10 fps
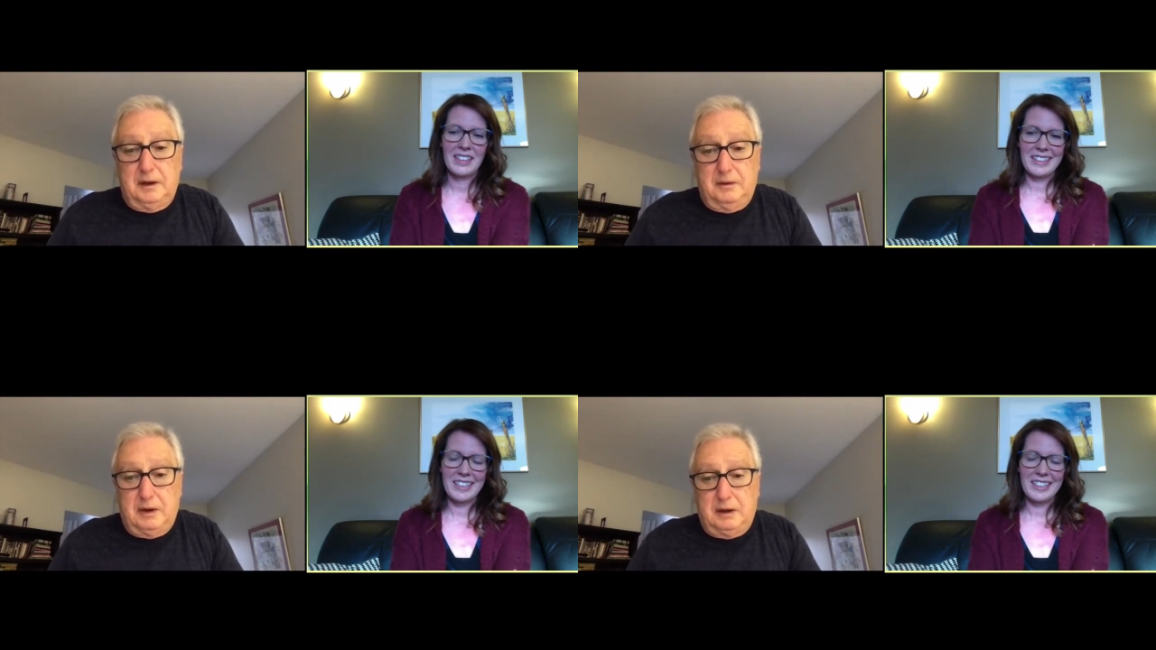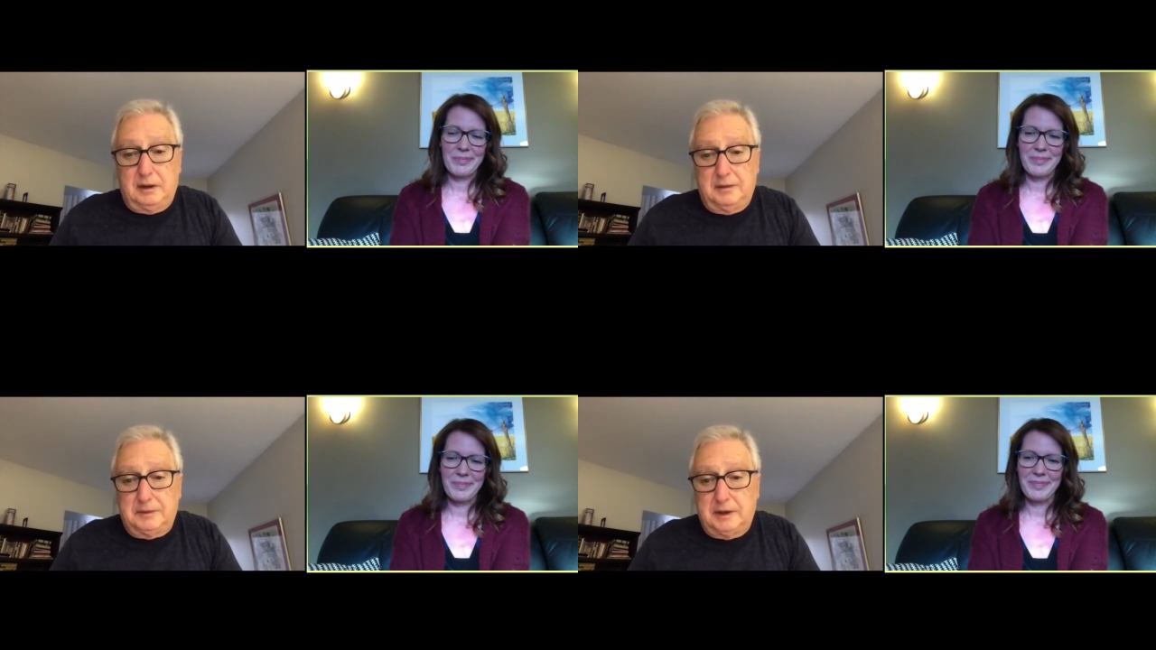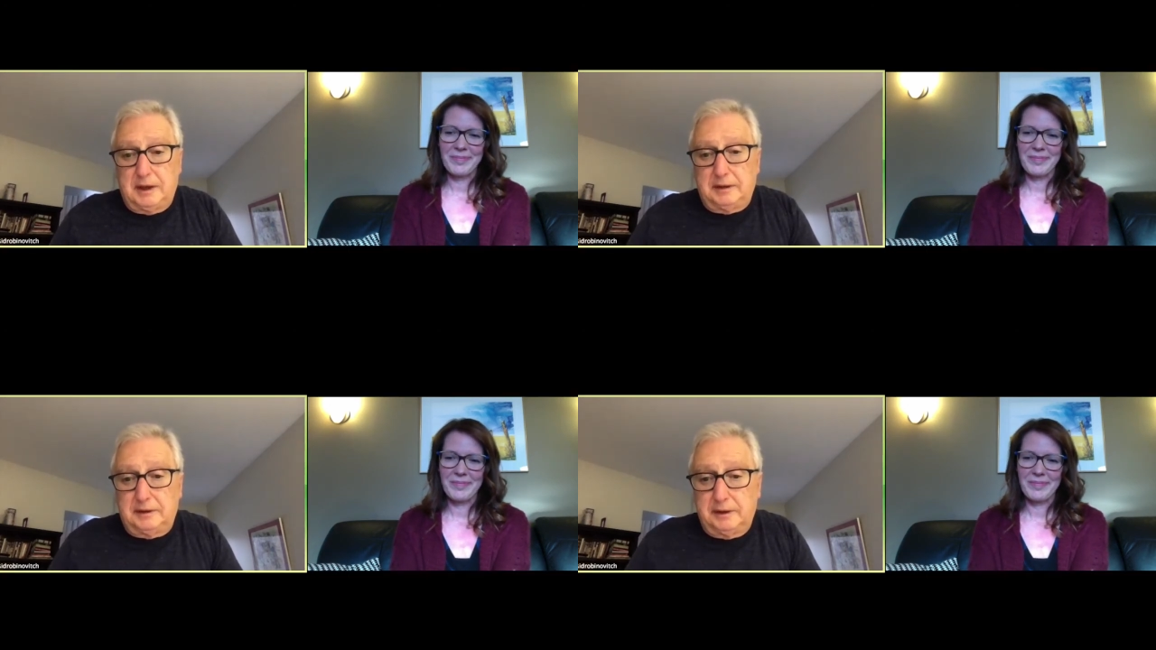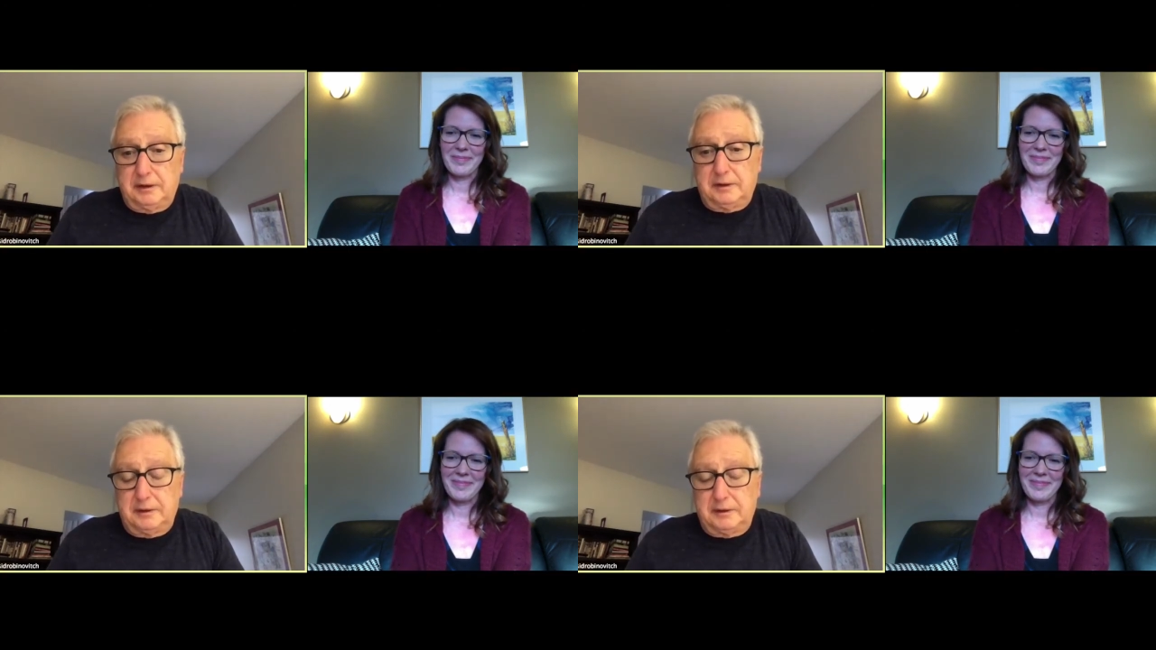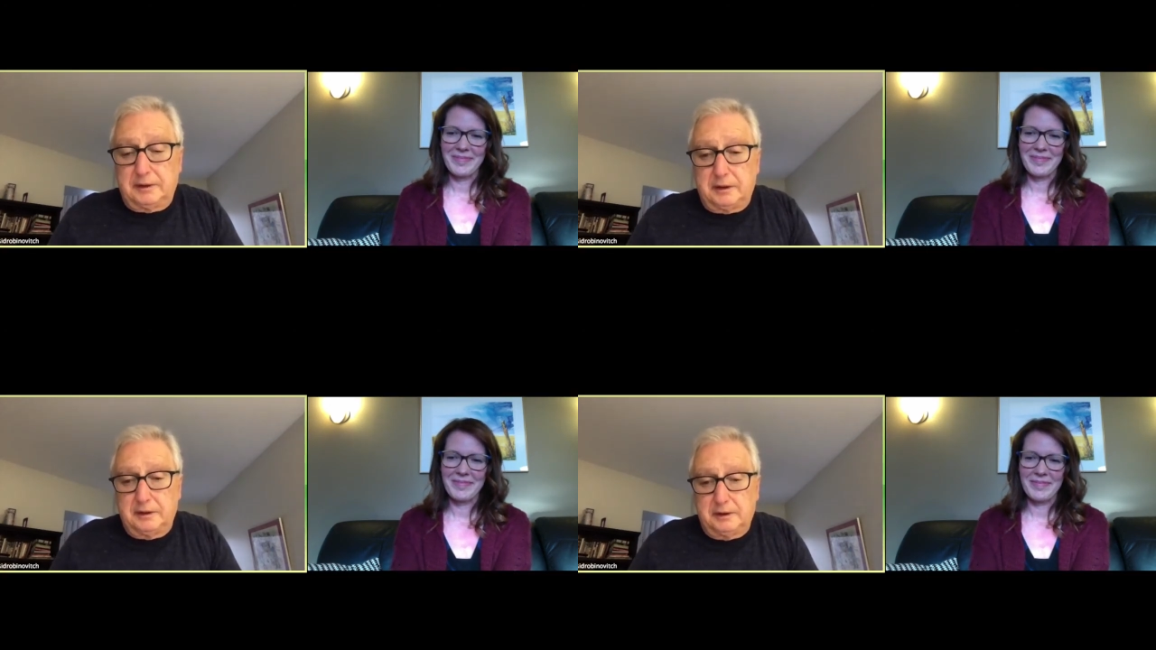Speaker 1: Well, I'm glad to hear that there
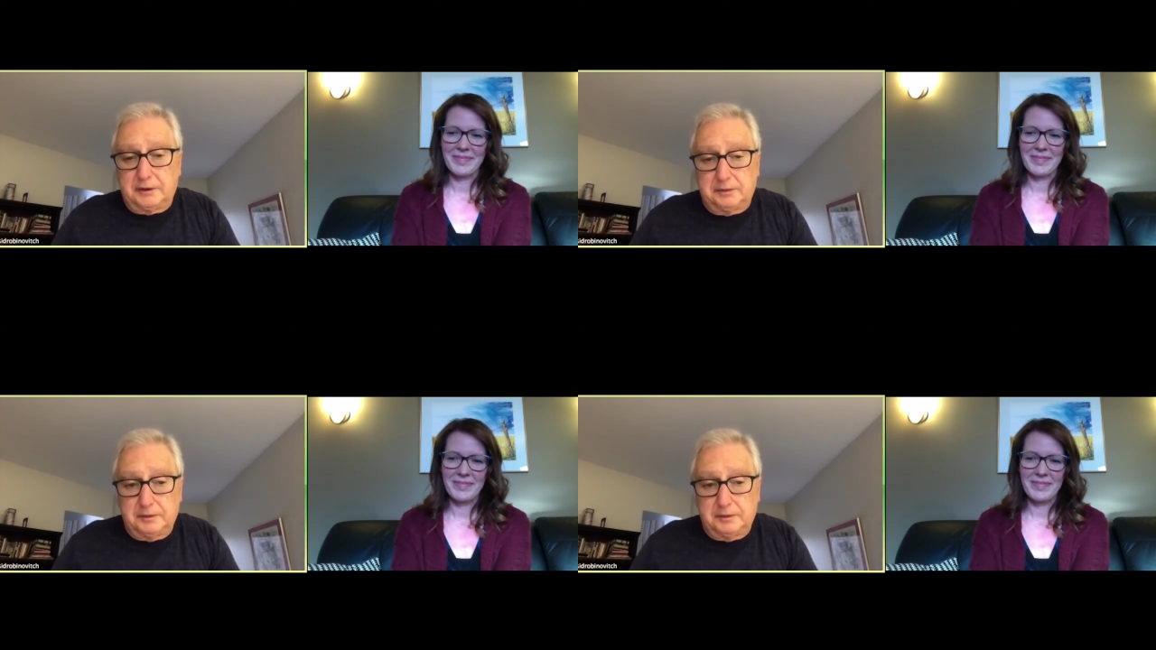is